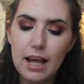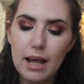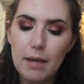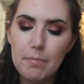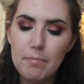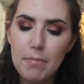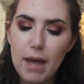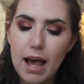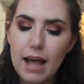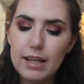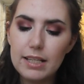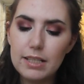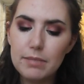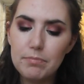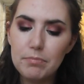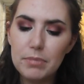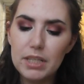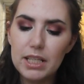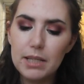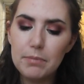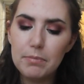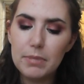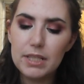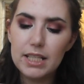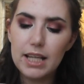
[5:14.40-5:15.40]
Matte
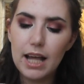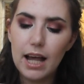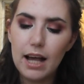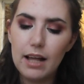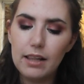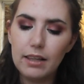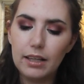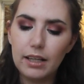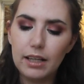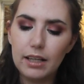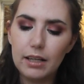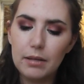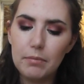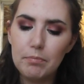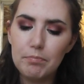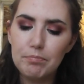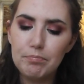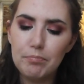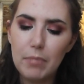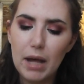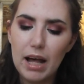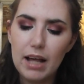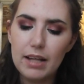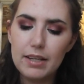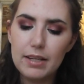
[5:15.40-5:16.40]
Me Metallic
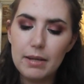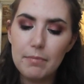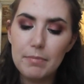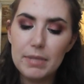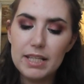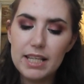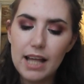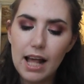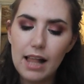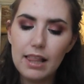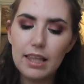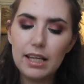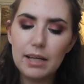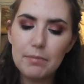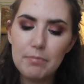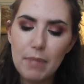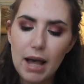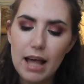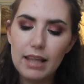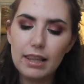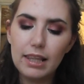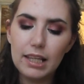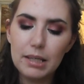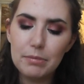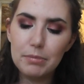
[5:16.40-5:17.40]

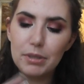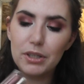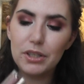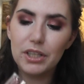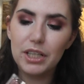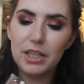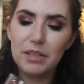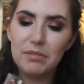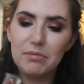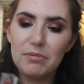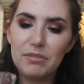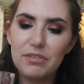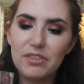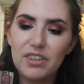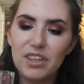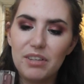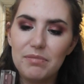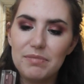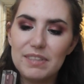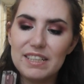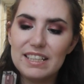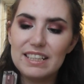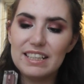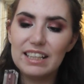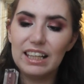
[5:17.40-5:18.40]
Matte Lip Cream
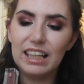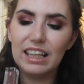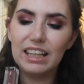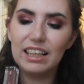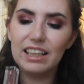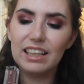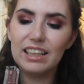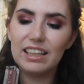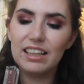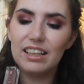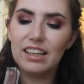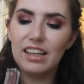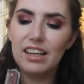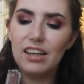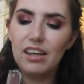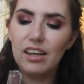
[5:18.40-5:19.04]
from Sleek,